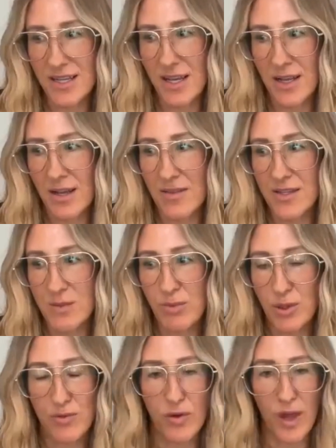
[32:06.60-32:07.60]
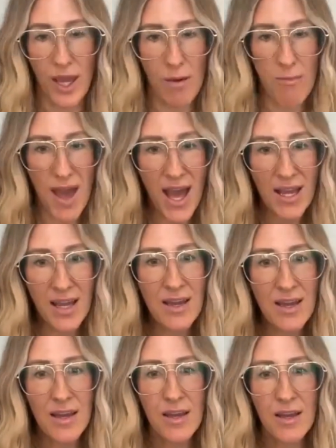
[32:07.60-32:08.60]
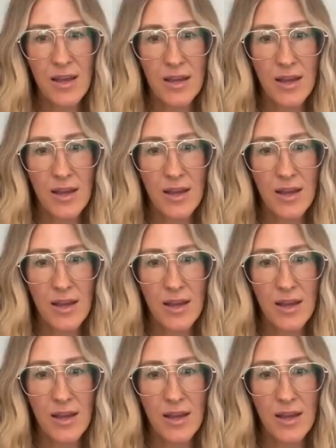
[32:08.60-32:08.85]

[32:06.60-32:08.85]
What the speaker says: in this beautiful handbag? I